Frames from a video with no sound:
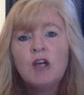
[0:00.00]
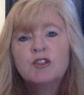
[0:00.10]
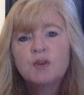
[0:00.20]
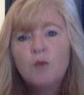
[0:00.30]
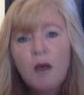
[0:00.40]

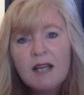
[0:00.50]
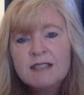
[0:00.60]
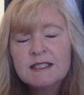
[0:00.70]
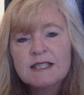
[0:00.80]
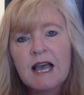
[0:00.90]
So why
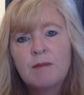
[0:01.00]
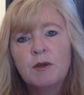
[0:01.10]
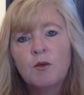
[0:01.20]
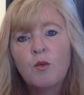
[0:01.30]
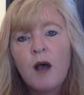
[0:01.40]
does this
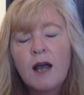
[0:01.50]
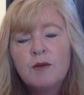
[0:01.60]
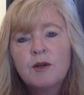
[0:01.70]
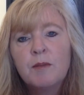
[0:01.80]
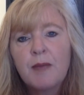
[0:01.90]
happen? Why
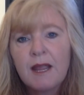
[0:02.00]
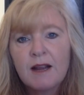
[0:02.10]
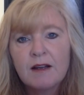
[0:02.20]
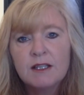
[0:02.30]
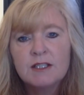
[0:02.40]
would a
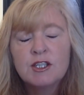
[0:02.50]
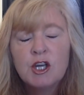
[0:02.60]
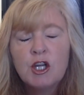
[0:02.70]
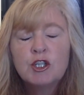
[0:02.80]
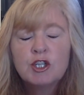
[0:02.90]
parent
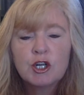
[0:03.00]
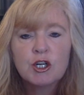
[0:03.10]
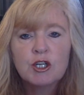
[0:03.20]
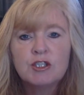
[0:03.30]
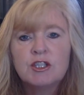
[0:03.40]

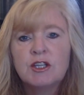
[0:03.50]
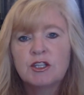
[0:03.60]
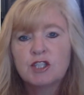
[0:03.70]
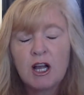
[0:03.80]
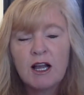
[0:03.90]
turn to their
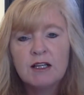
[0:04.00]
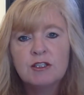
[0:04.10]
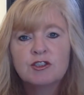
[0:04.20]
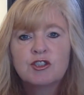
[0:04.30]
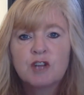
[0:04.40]

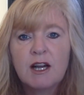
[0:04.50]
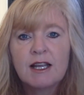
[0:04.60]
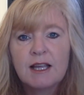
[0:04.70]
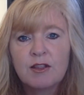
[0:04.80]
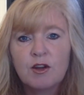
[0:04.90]
child to try to
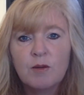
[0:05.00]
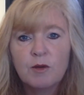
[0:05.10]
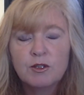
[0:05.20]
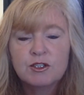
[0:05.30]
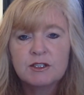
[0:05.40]
get their
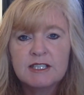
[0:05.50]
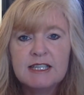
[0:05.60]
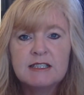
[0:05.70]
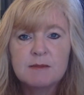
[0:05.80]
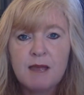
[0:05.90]
emotional
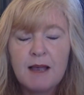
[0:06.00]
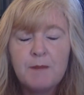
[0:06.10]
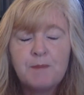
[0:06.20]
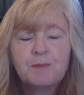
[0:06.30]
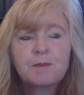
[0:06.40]
needs met?